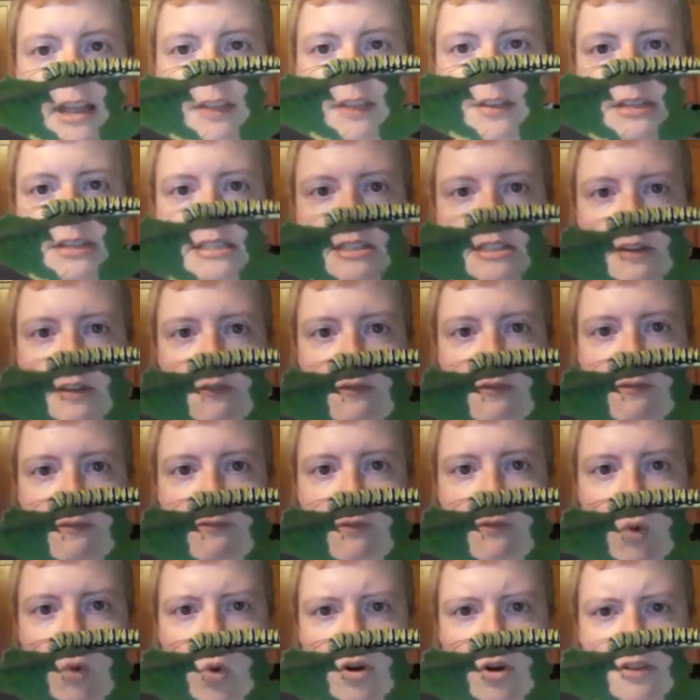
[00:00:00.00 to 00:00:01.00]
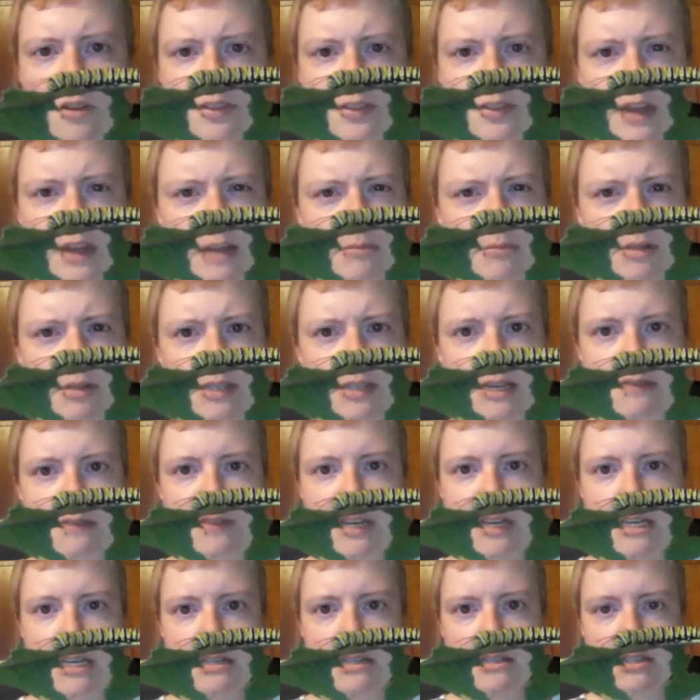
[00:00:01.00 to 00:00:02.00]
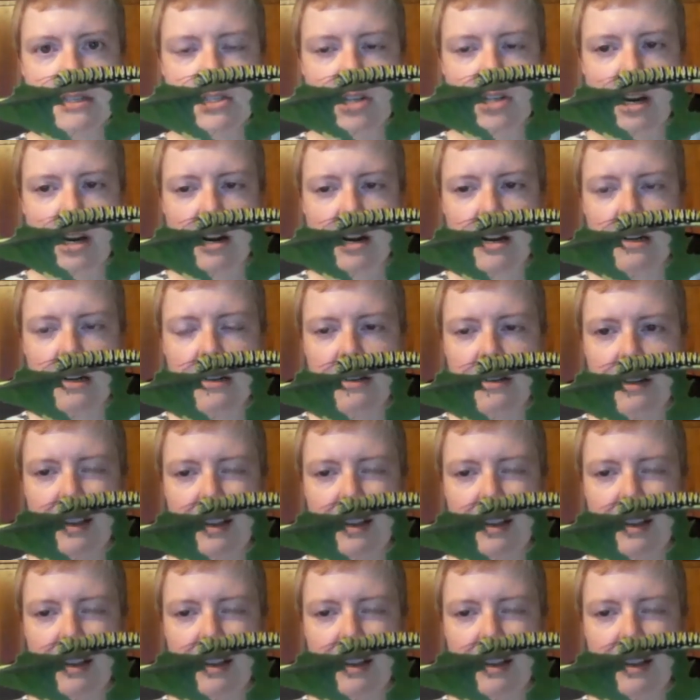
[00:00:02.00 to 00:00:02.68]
This is a fourth, I believe, instar.